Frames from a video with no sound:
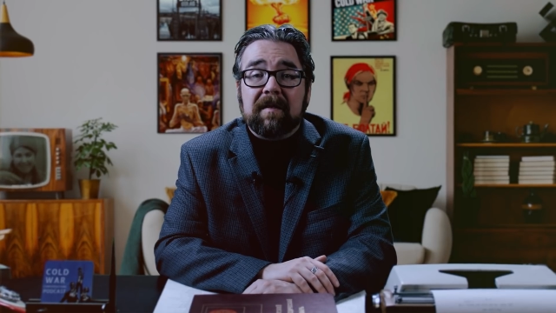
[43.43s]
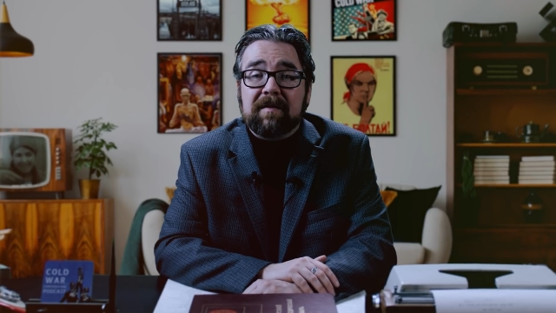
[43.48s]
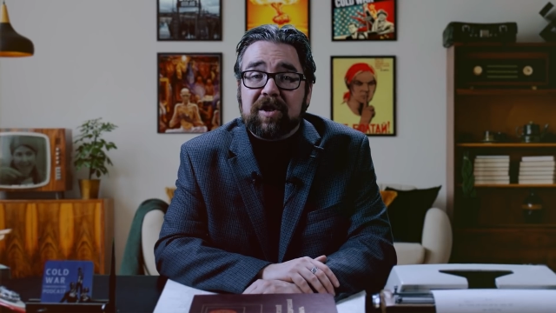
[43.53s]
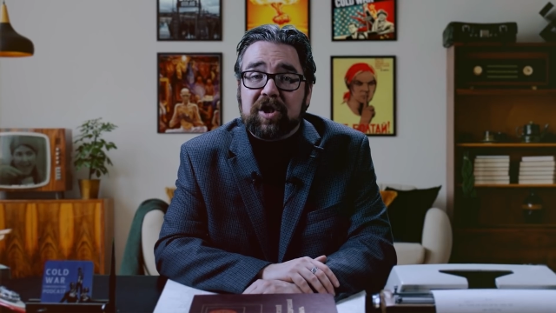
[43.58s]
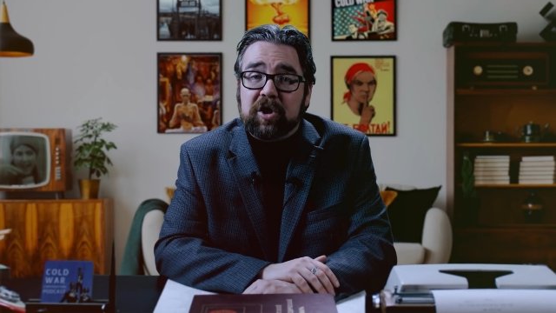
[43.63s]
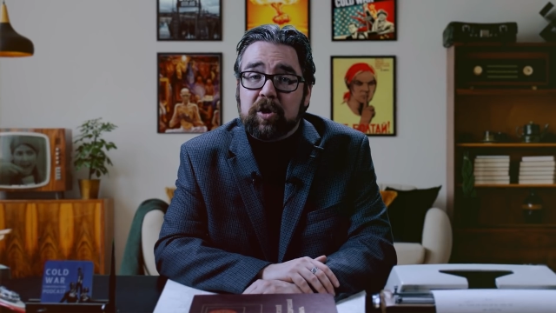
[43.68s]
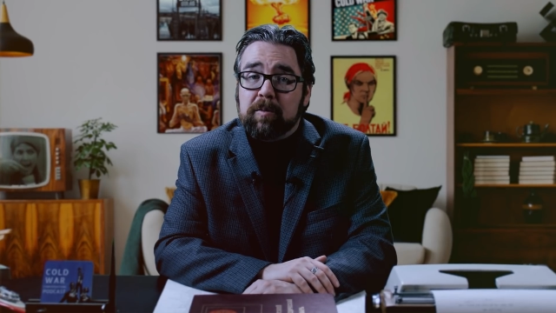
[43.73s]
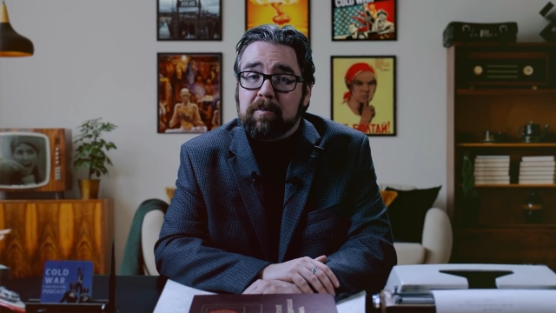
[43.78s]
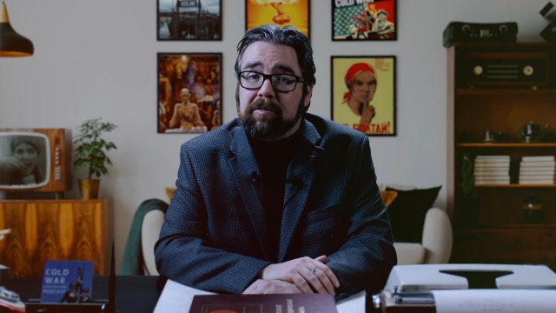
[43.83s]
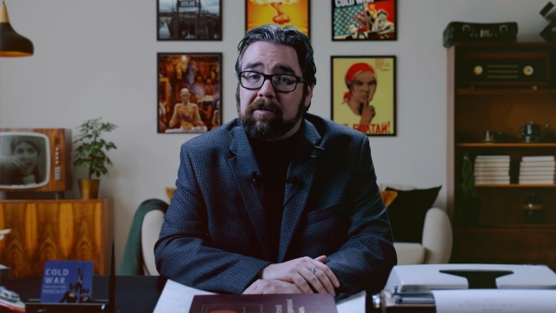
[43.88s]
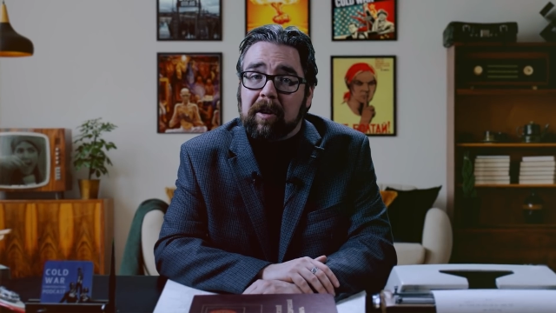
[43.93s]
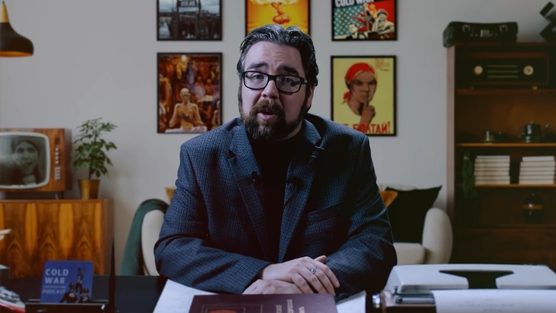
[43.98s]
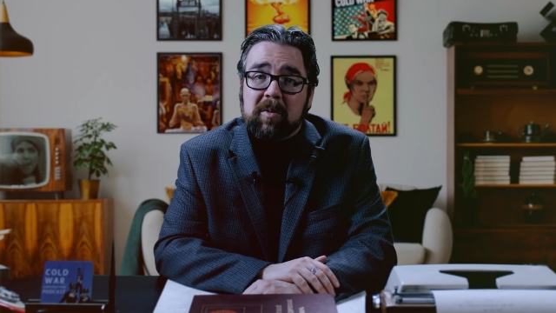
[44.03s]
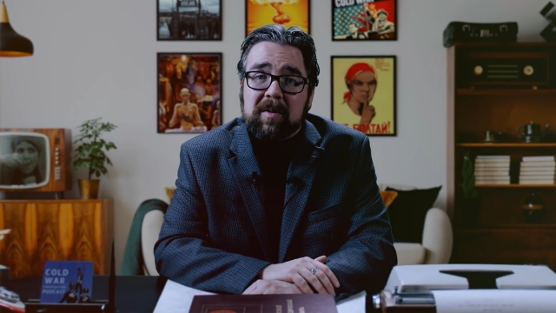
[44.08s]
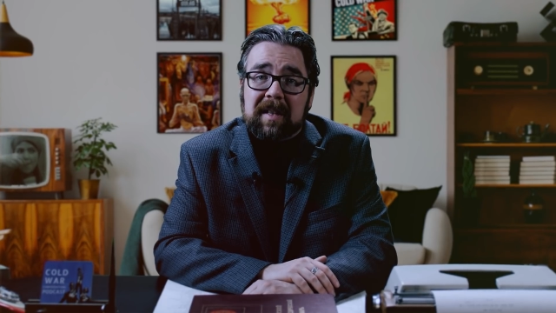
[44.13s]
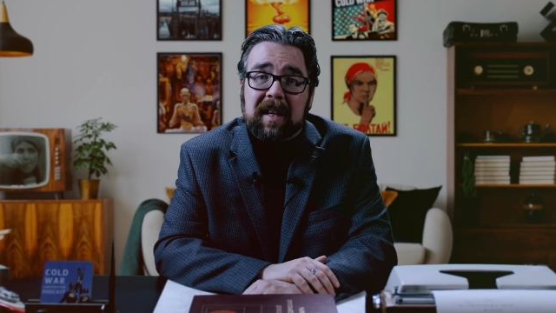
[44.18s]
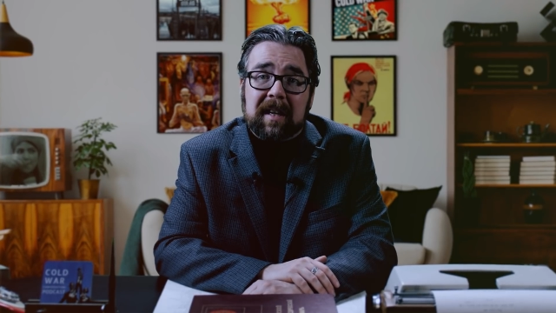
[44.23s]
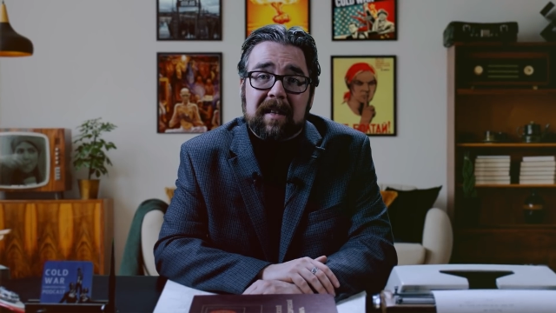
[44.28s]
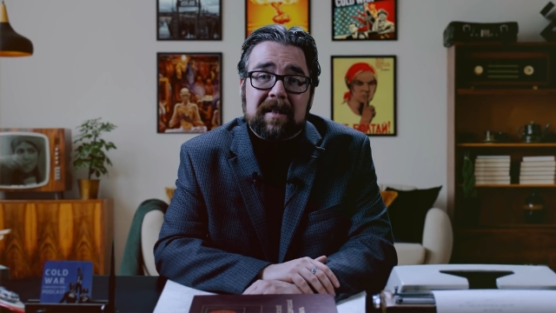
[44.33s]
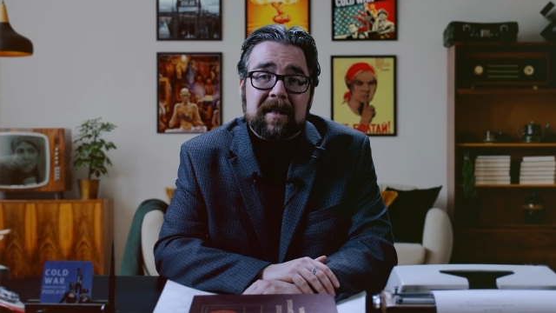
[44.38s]
of due
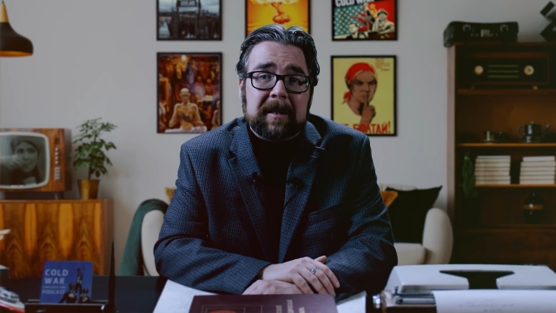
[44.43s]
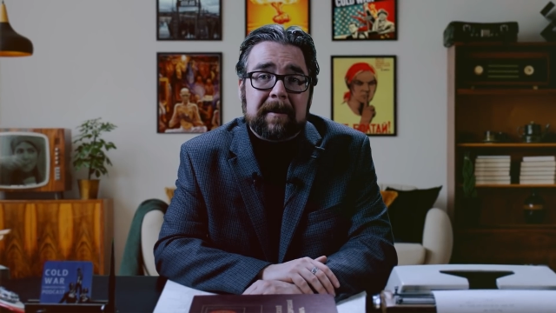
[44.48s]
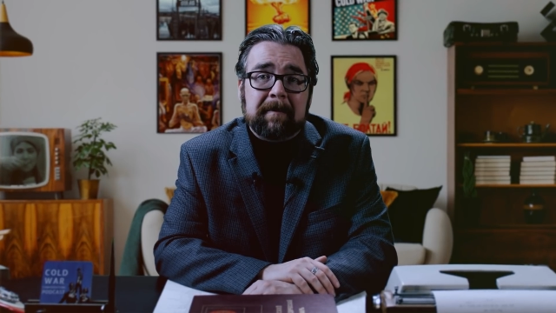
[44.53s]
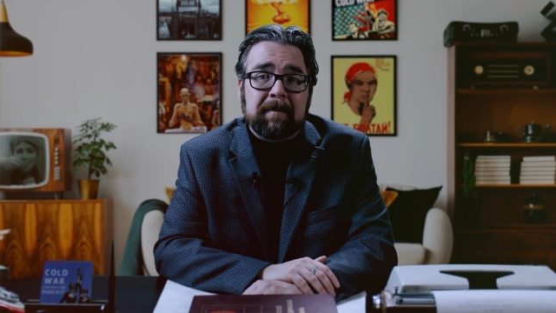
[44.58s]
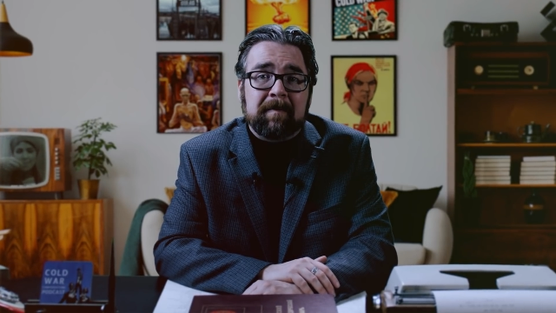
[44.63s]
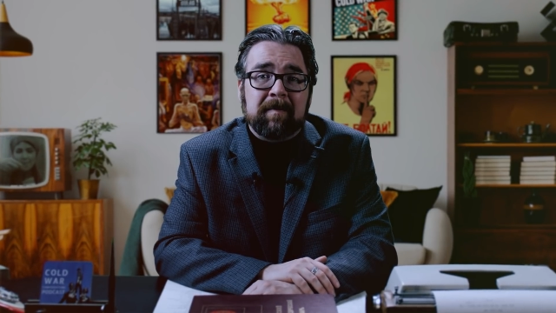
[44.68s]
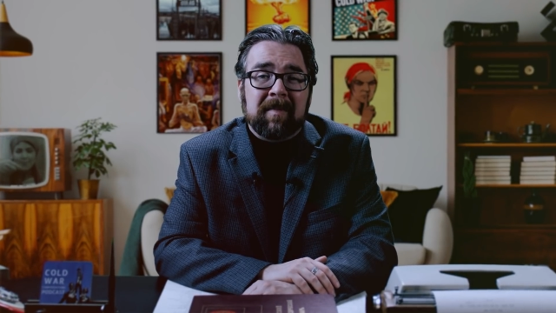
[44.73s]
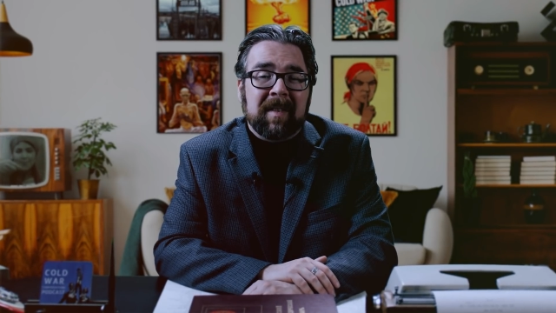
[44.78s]
process.